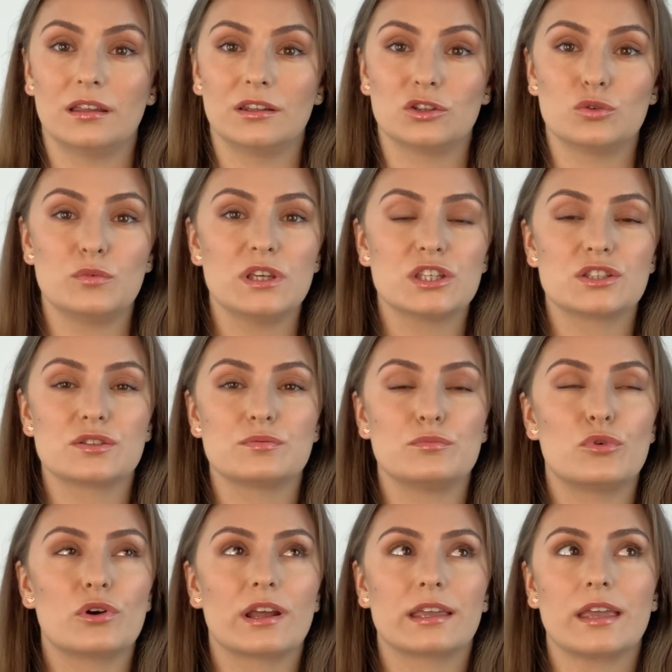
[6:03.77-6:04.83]
To me, it's
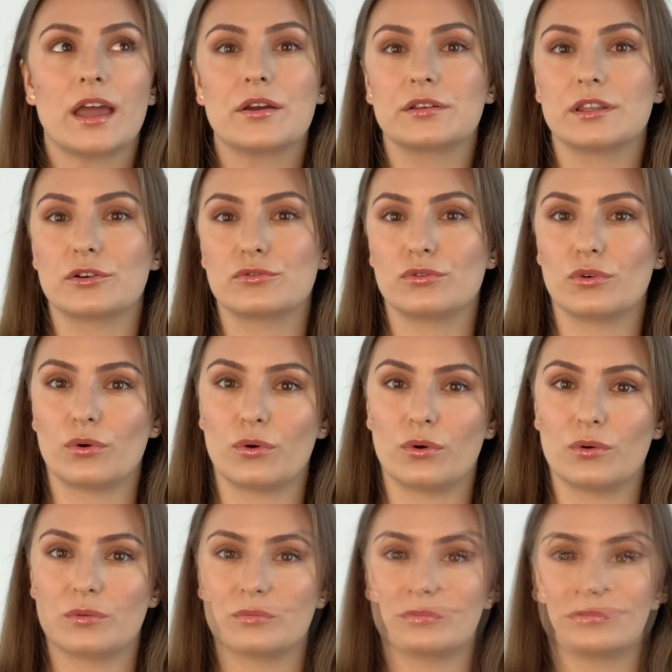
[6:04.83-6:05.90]
more a character flaw.
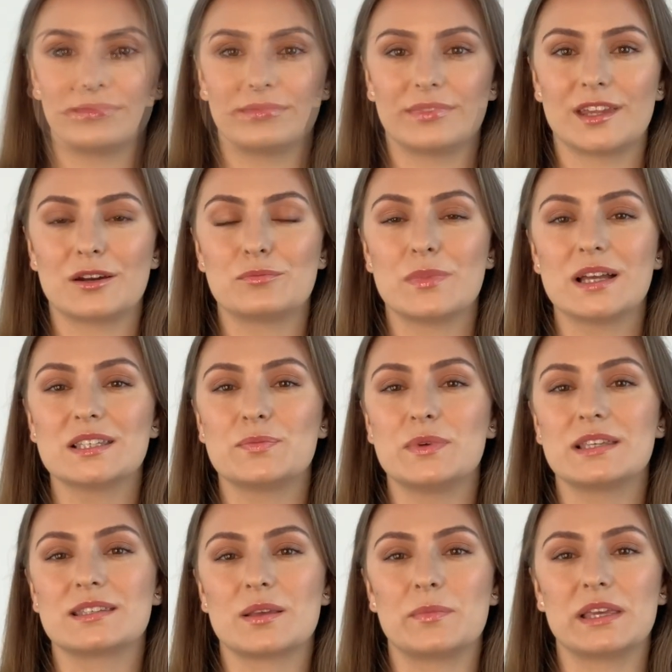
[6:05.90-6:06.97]
There must be
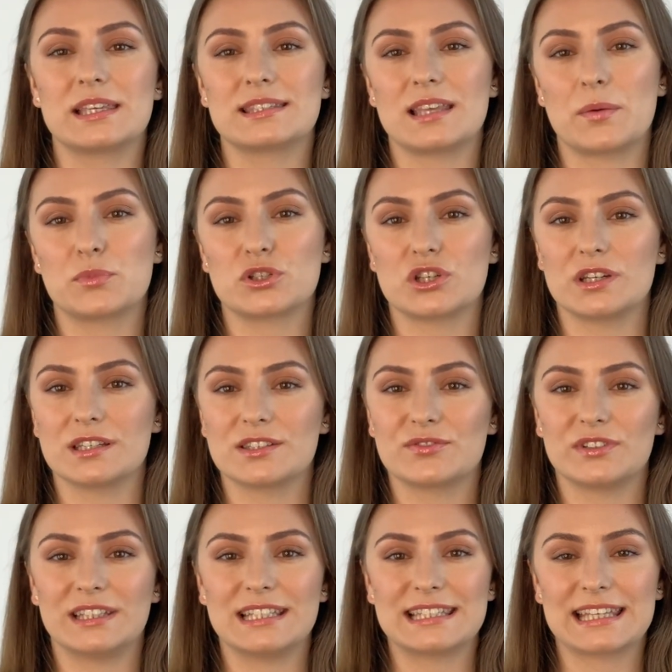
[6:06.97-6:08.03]
some exceptions
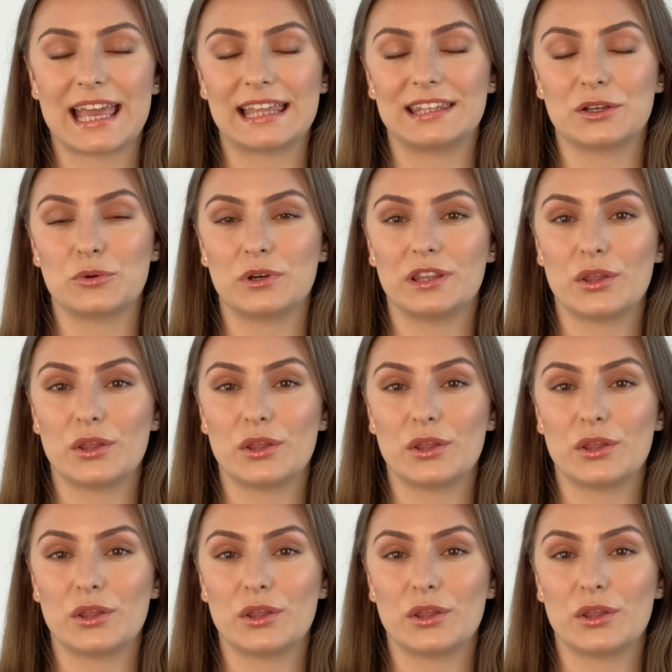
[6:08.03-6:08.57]
for this category